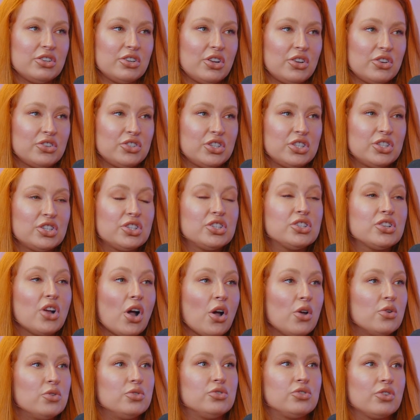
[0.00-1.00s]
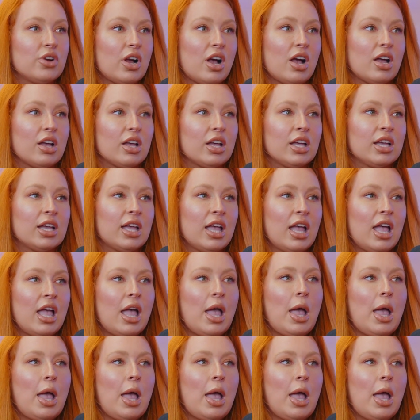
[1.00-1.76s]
You know, she's so drunk.